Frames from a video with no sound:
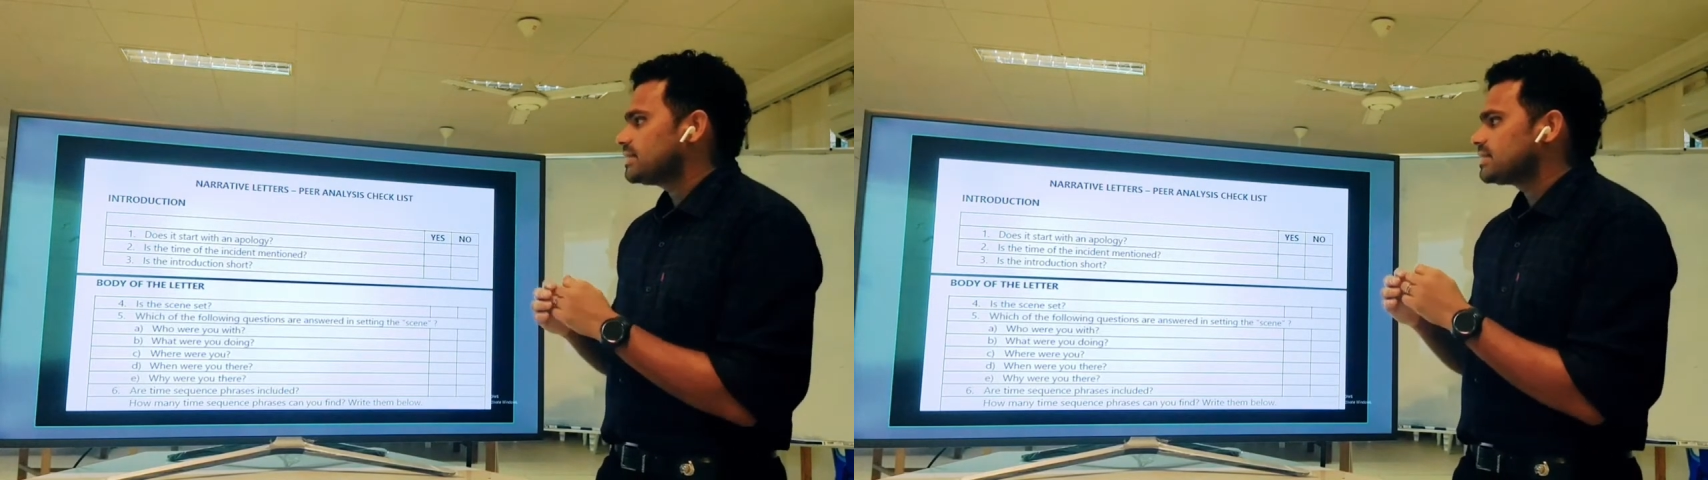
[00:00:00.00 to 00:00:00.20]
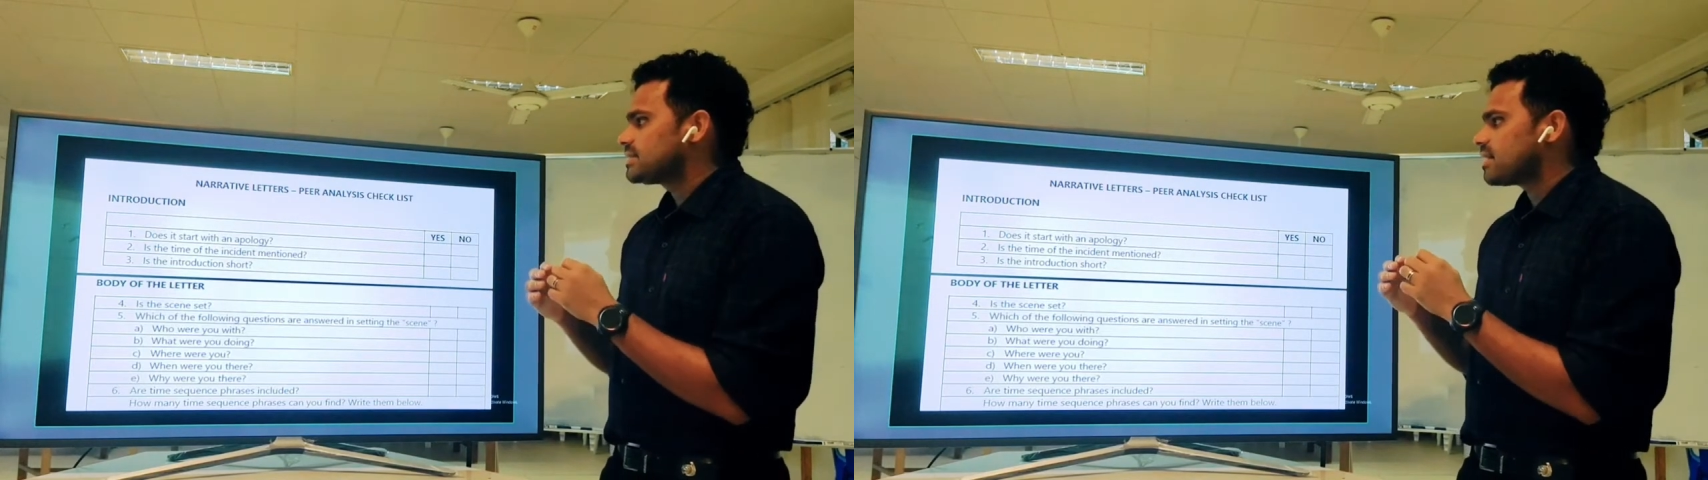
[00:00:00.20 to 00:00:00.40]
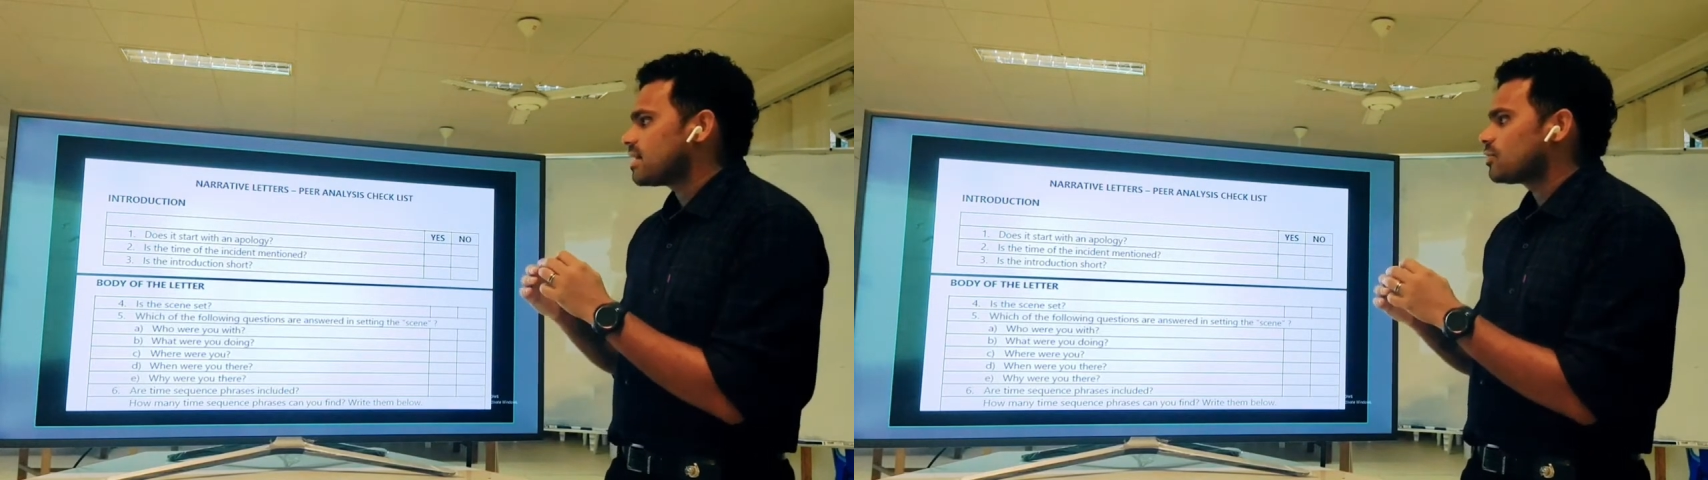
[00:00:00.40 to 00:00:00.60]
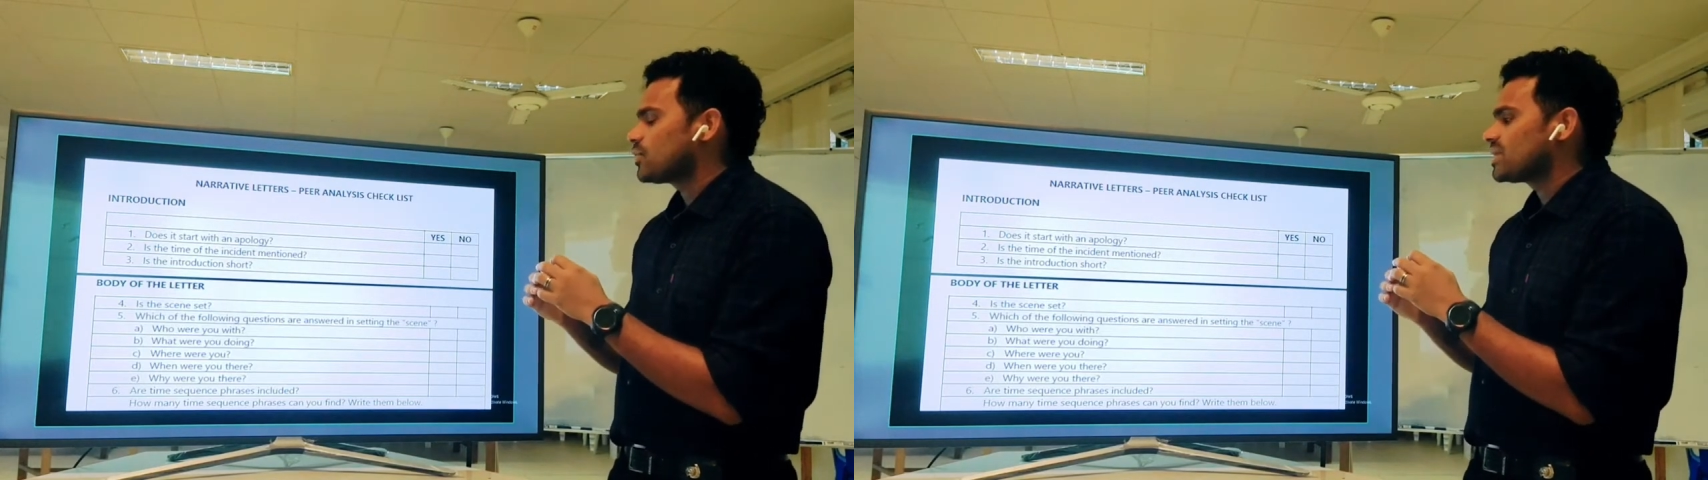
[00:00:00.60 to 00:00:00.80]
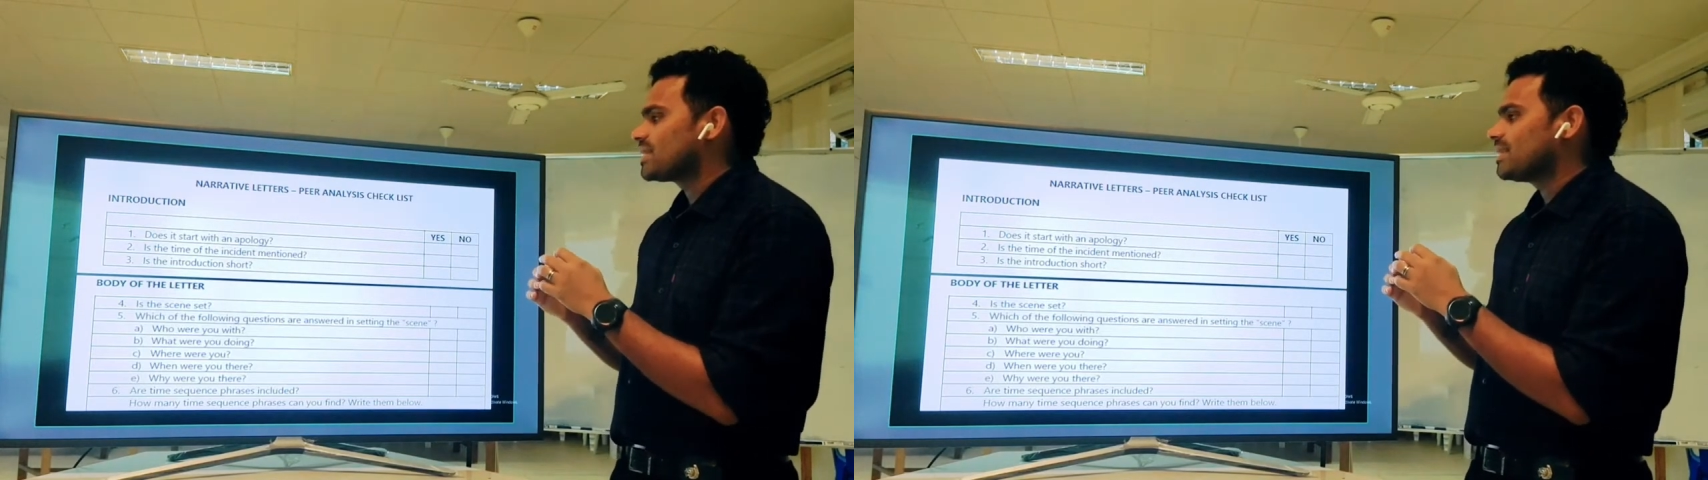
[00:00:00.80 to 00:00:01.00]
it start
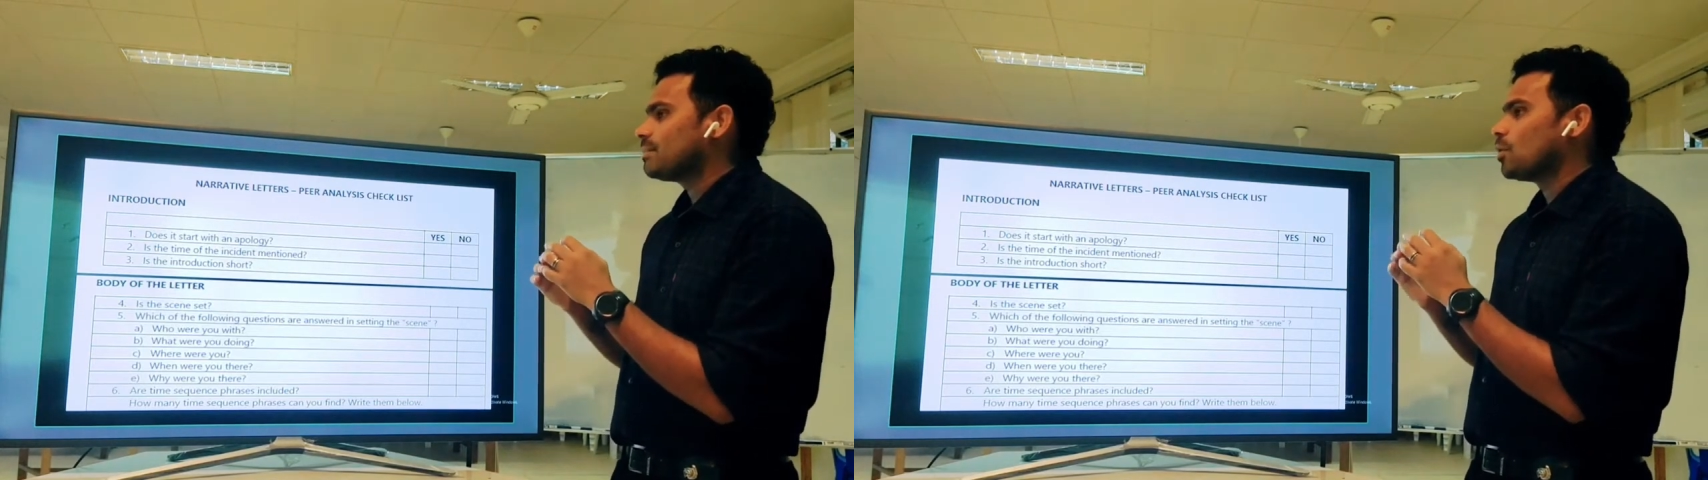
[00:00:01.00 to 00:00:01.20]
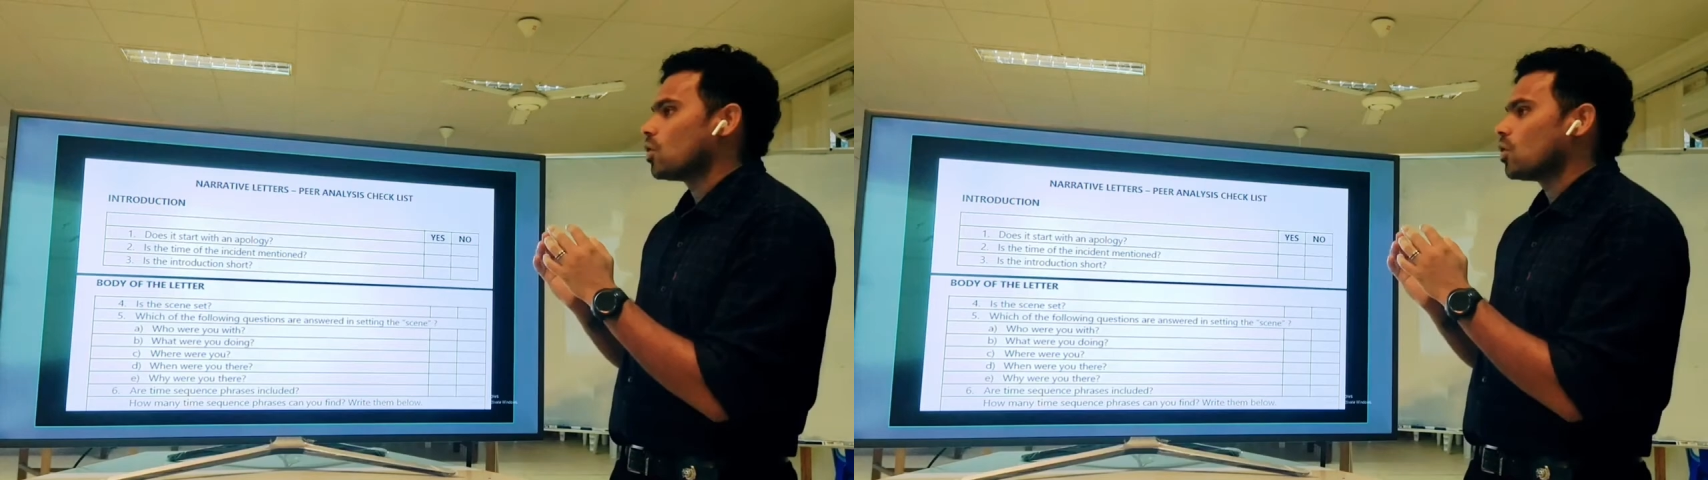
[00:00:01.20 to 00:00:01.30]
with an